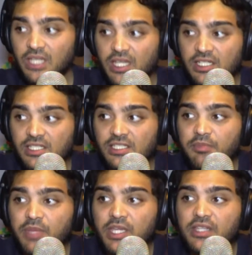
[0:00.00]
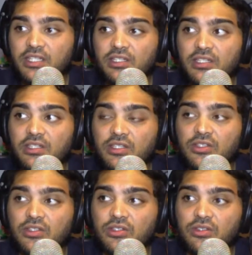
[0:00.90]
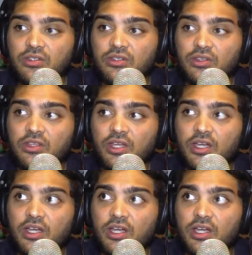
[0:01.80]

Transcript: skipping that